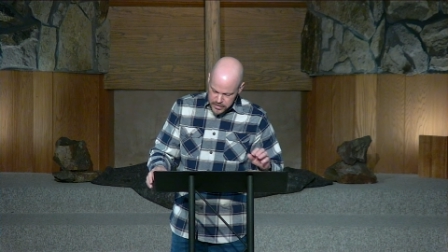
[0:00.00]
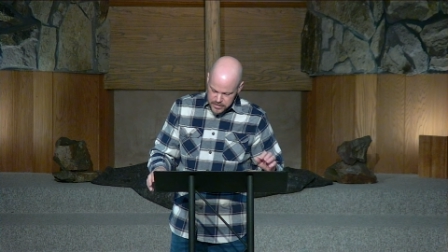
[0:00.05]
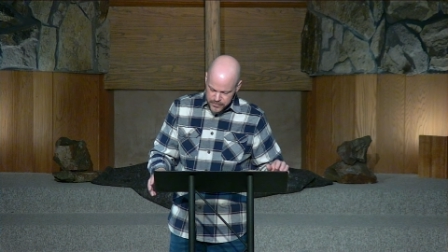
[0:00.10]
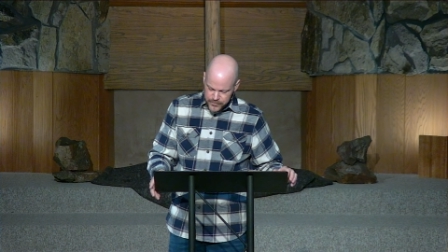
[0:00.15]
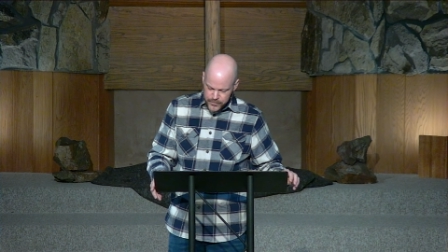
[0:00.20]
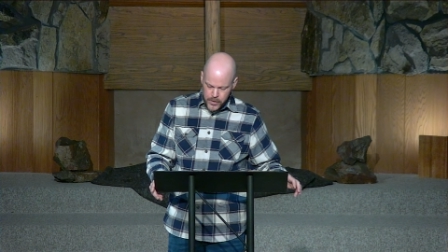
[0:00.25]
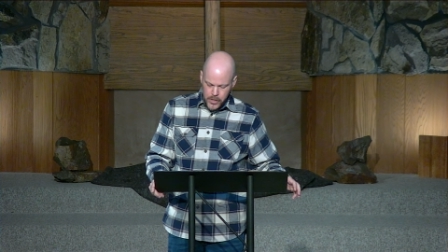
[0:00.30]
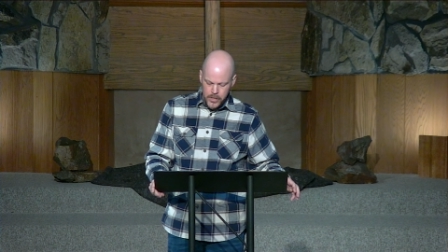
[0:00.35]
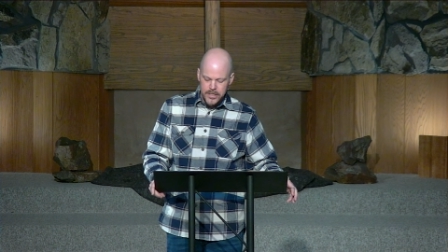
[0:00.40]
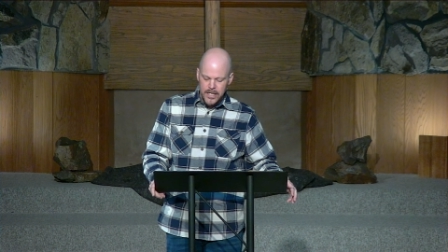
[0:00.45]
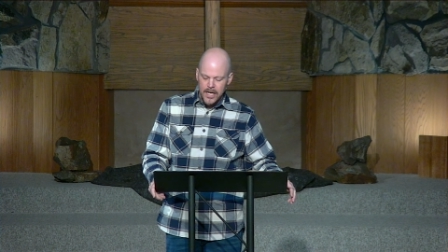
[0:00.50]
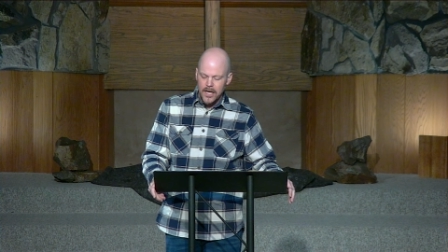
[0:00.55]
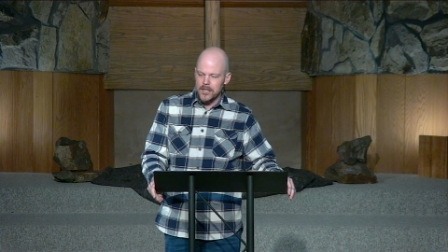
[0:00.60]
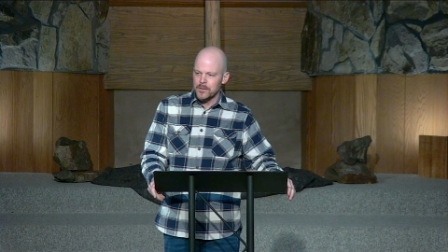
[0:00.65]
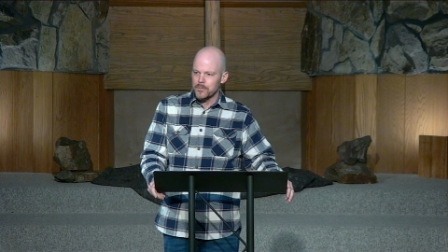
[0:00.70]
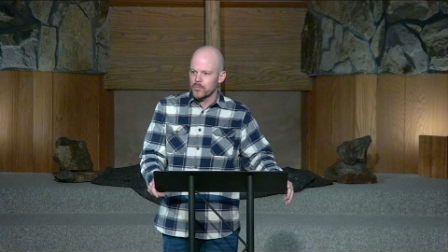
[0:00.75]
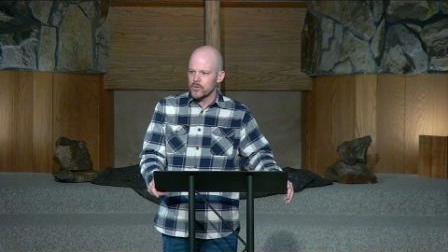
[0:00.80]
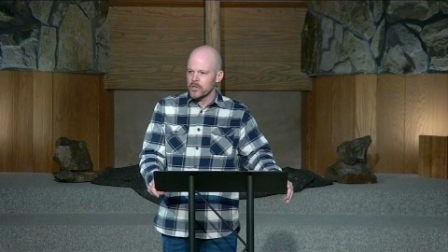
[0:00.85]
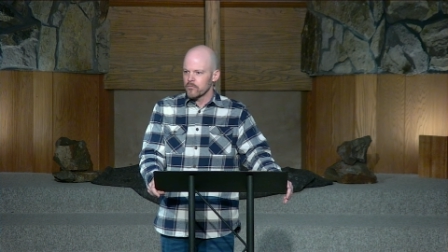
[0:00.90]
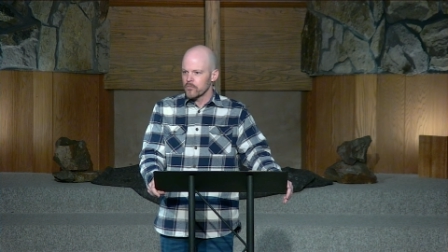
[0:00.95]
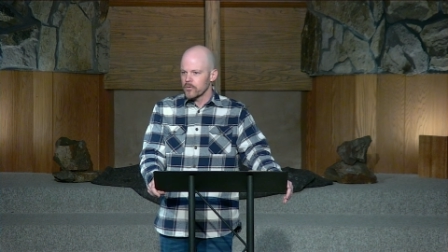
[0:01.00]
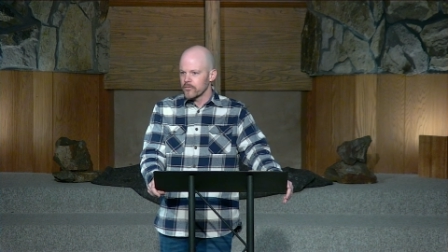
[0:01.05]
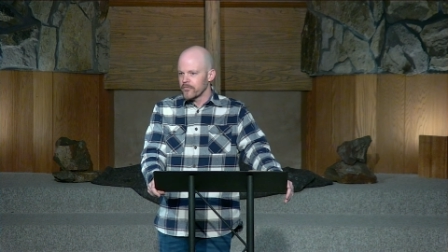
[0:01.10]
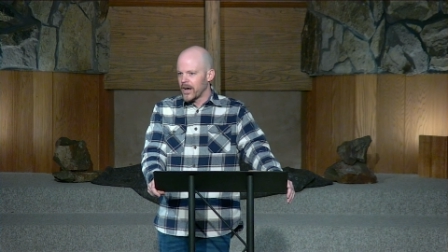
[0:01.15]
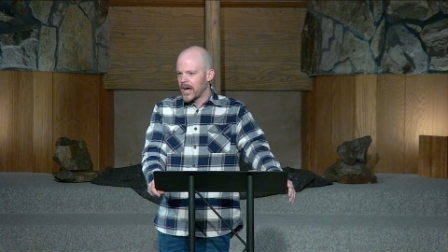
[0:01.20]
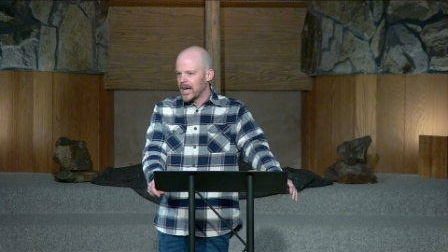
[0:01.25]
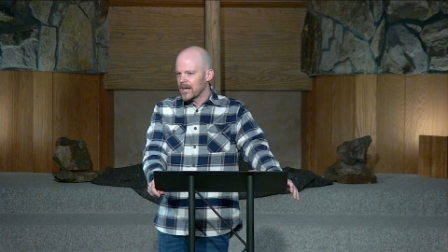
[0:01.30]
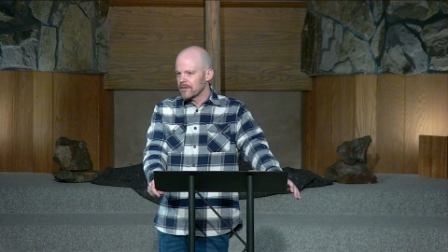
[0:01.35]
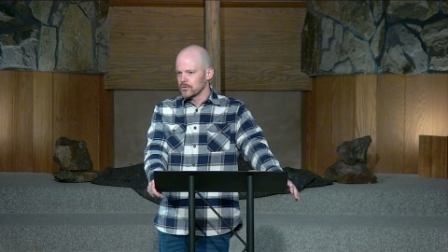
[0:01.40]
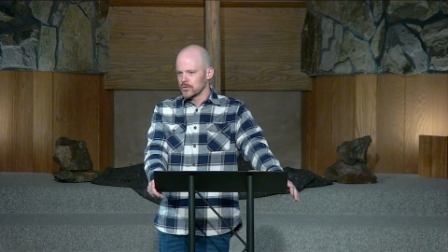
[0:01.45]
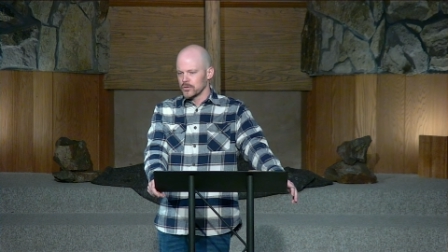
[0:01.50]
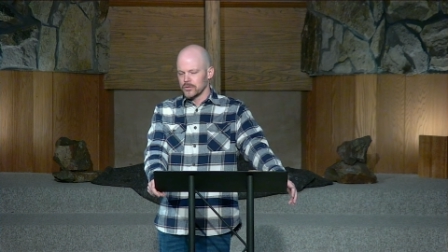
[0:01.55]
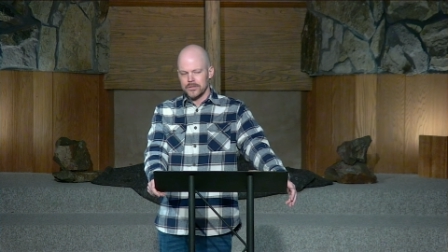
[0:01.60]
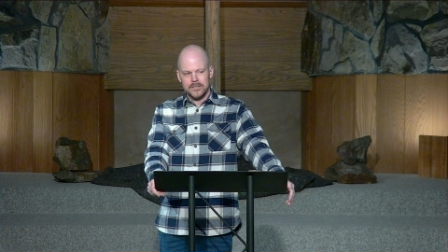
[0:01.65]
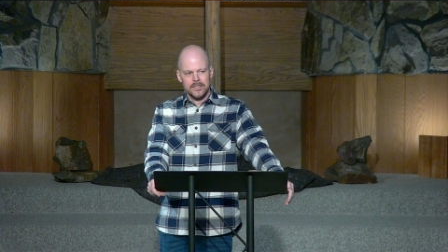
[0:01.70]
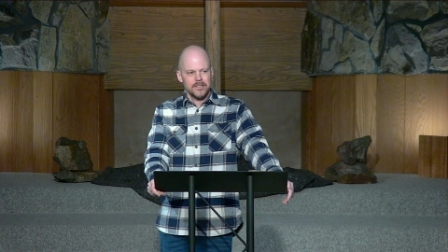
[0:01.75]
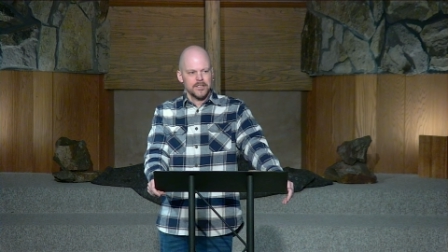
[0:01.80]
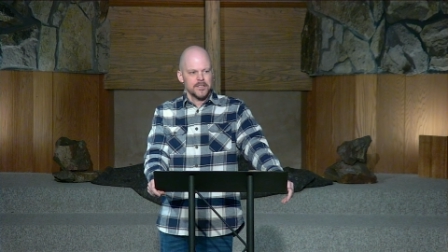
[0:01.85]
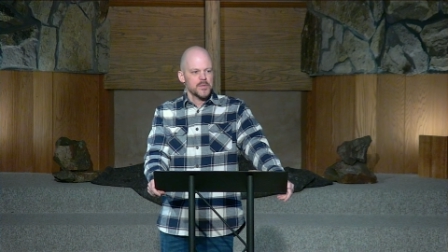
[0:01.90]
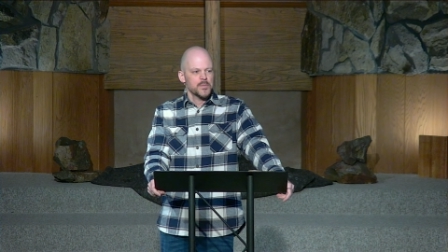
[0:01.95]
to fall down and bring revival
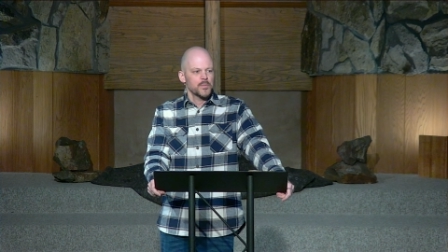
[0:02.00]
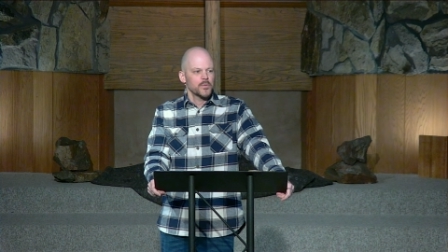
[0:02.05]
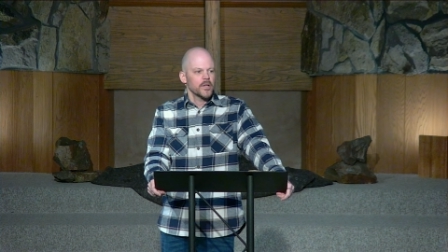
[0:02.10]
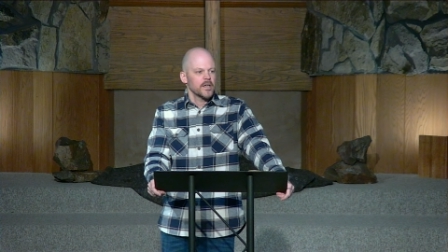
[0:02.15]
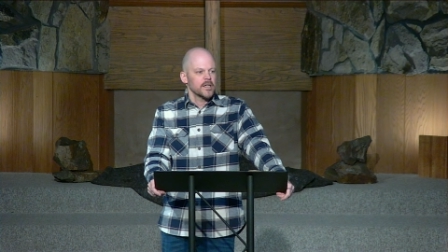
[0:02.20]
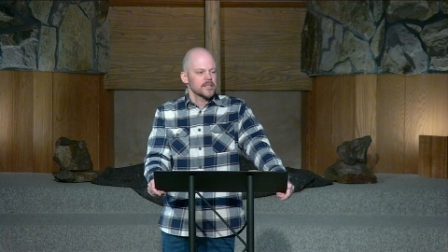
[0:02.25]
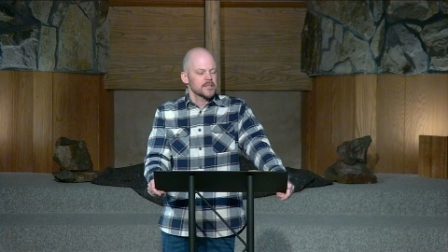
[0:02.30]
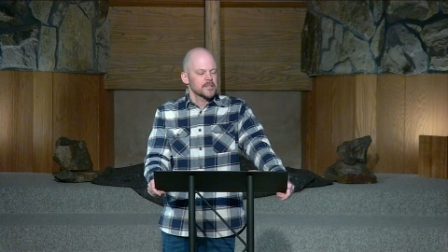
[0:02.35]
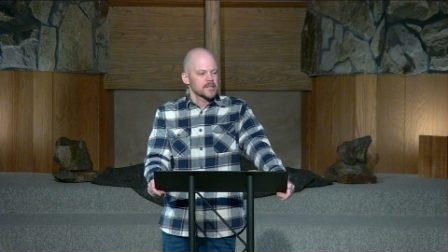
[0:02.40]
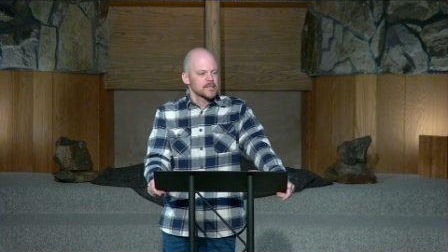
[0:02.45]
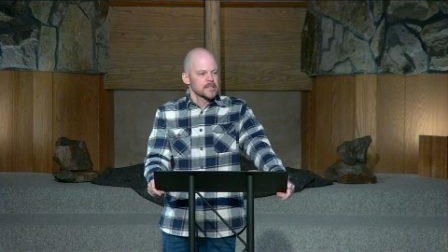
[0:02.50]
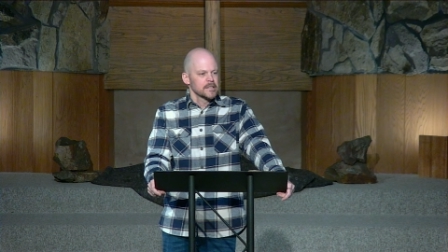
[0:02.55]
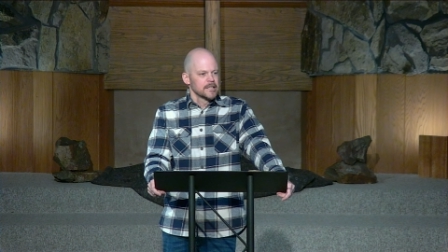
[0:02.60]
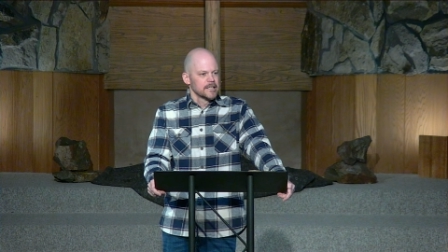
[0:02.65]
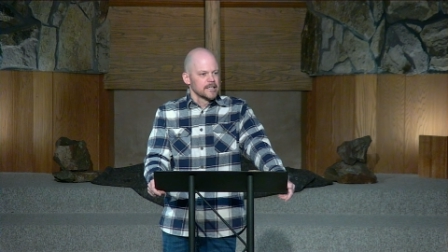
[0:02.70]
in this place.